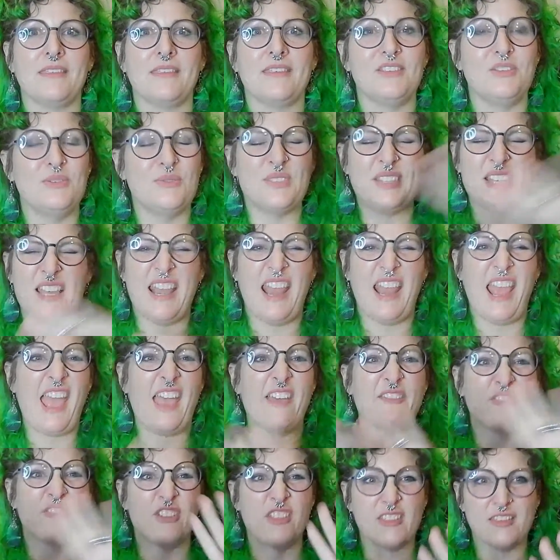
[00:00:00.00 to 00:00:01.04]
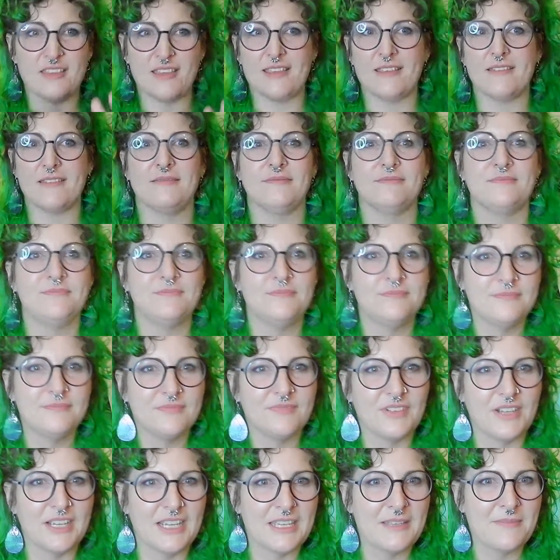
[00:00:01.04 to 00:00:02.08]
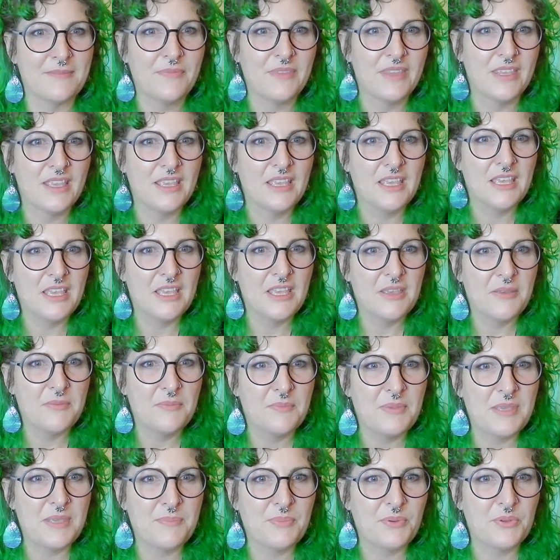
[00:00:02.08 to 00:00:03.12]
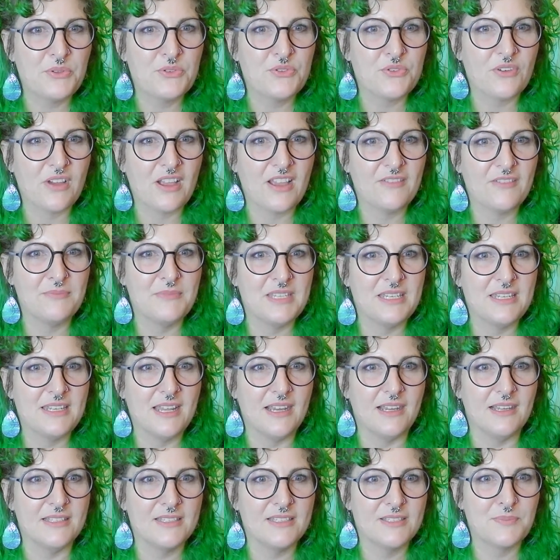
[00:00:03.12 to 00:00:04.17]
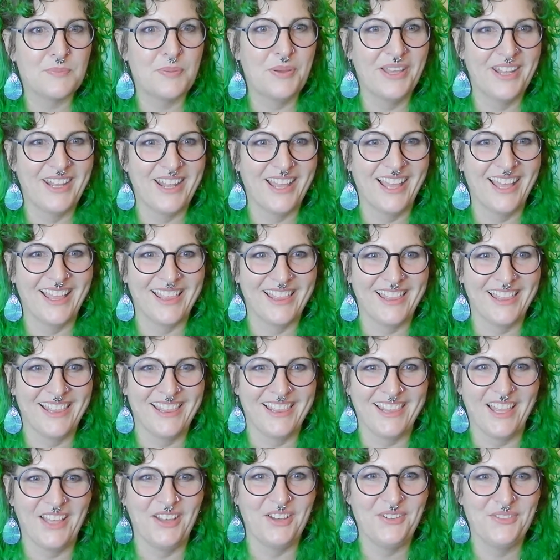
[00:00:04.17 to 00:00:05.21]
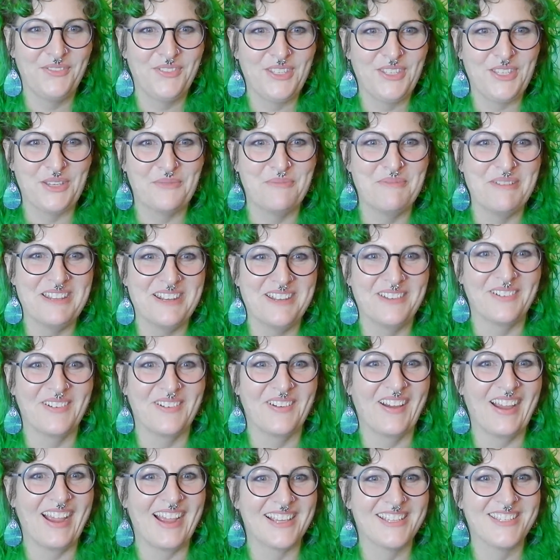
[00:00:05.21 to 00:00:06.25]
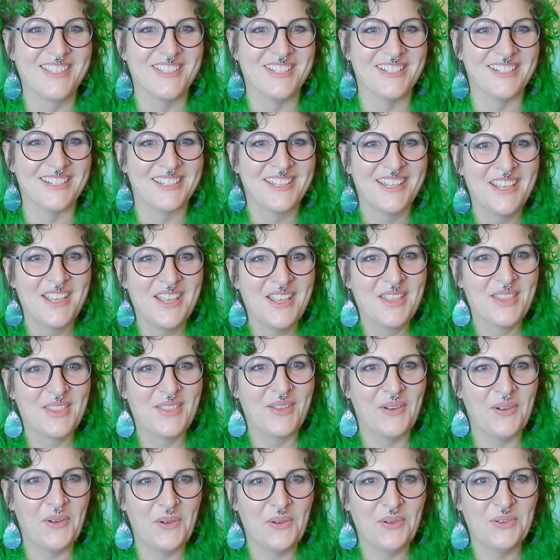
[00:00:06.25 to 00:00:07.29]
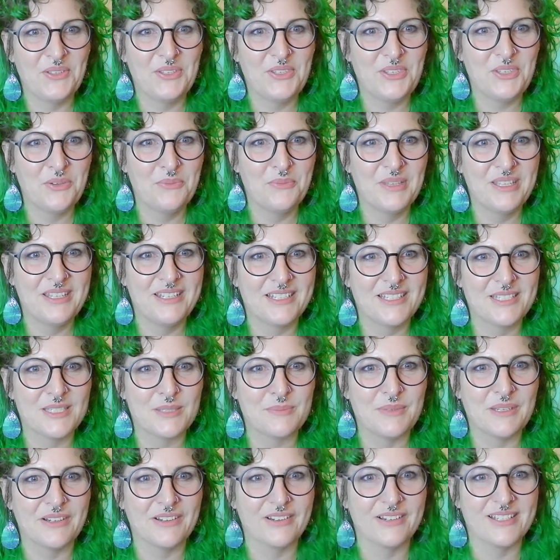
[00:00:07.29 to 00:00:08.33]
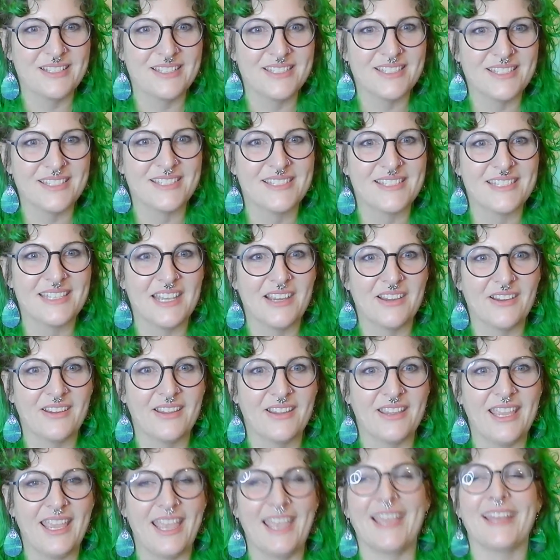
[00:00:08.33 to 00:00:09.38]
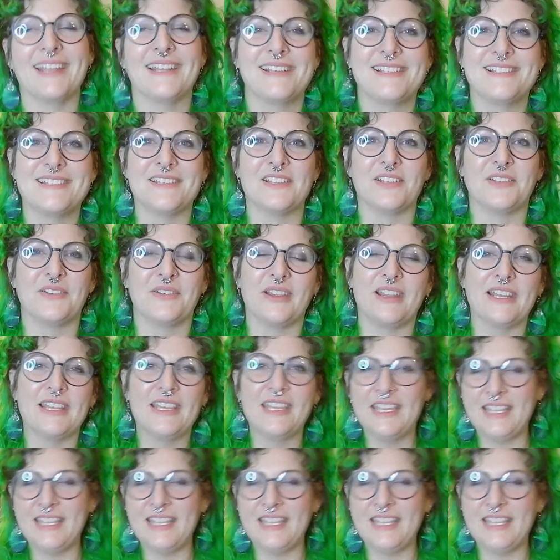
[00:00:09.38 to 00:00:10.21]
You said everything, right? People drive me nuts, but I love human interaction. The whole human experience is scary and exhilarating.